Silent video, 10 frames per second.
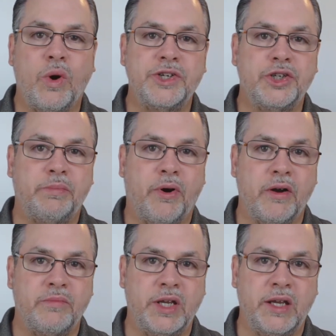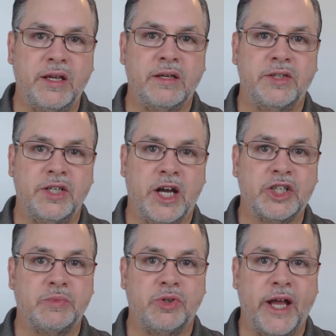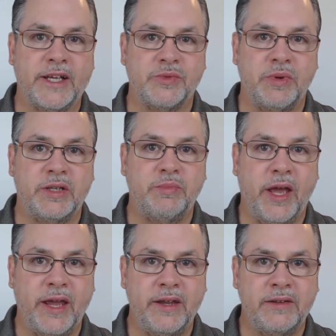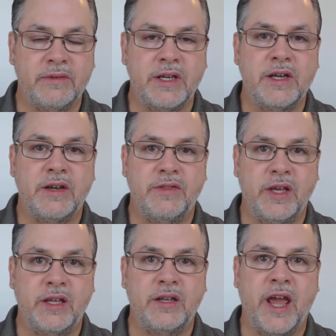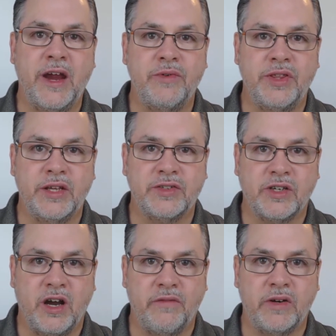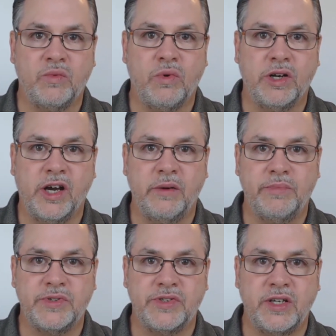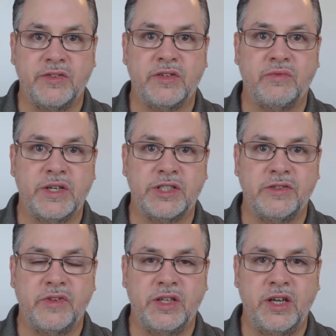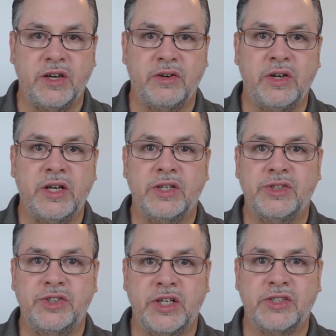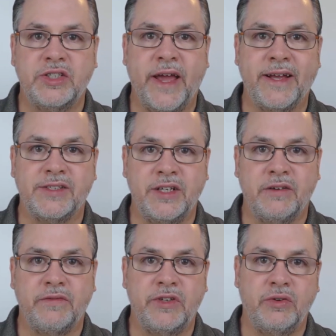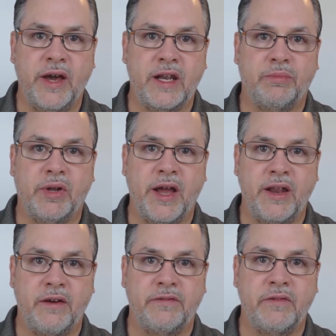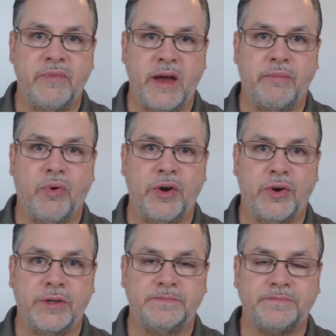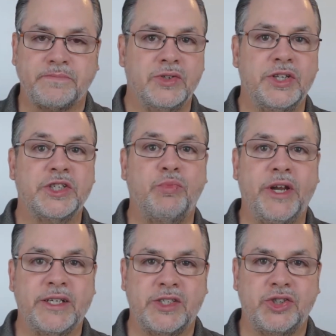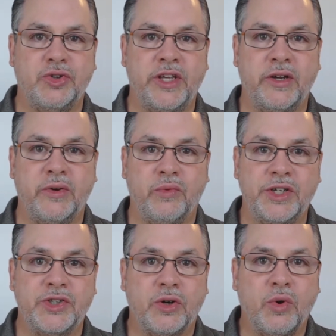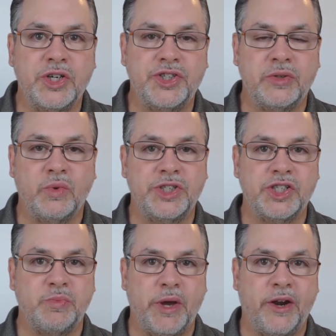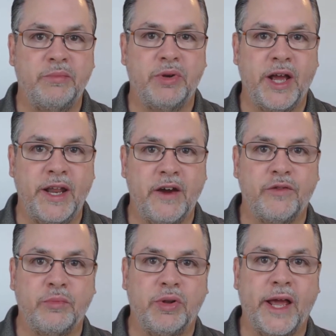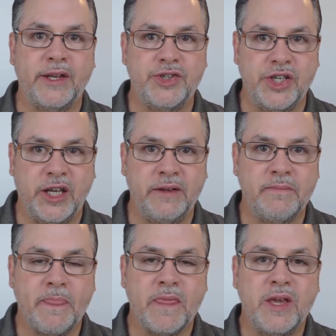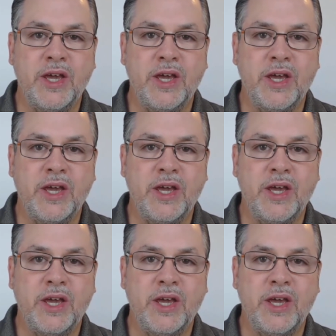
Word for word: Once your Part B deductible has been paid, then everything is covered 100% the rest of the year, just as if you had a Plan F from that point on. So this brings us to the original question, which is better, Plan F or Plan G?